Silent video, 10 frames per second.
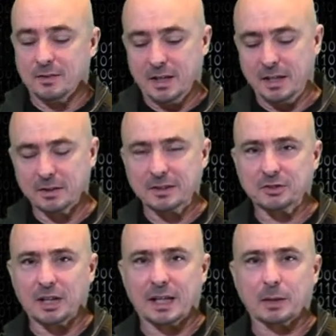The gear
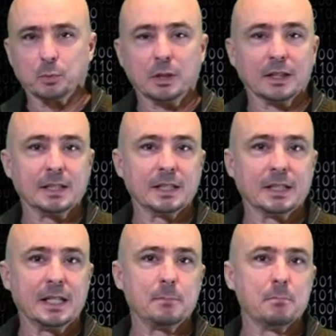inside, I really
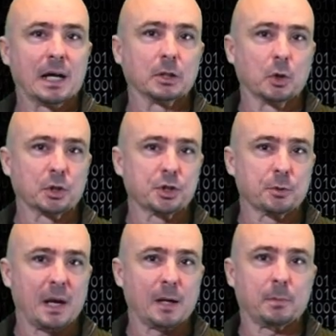didn't need my
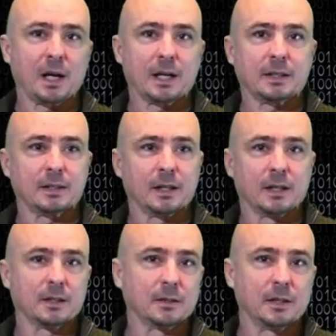larger backpack.
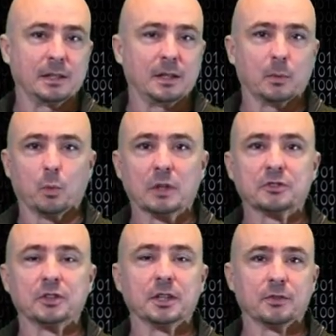Uh, it, it
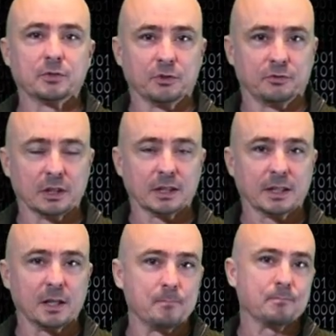wasn't enough to fill
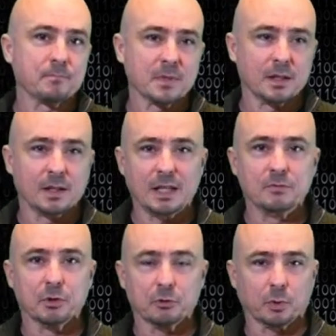it up, uh,
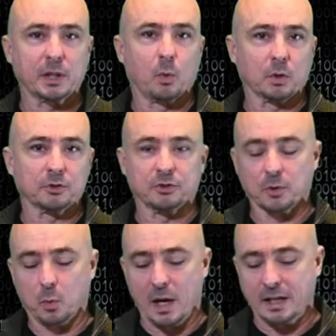even three quarters
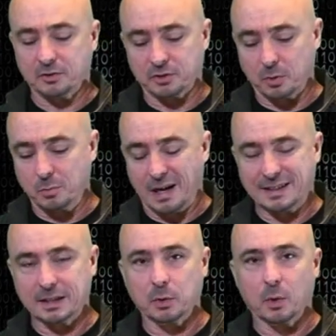of the way, so I
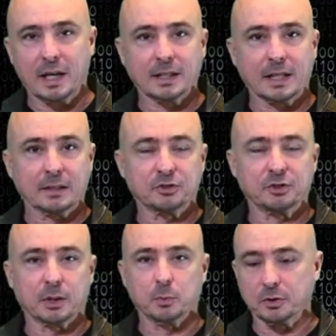did go ahead and
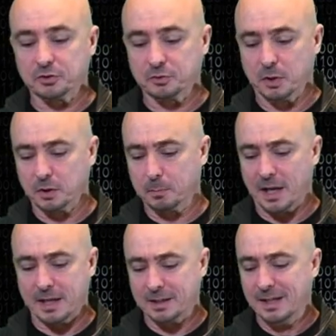stick with a smaller
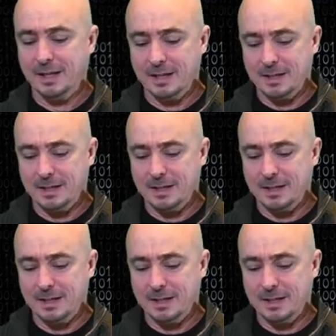pack,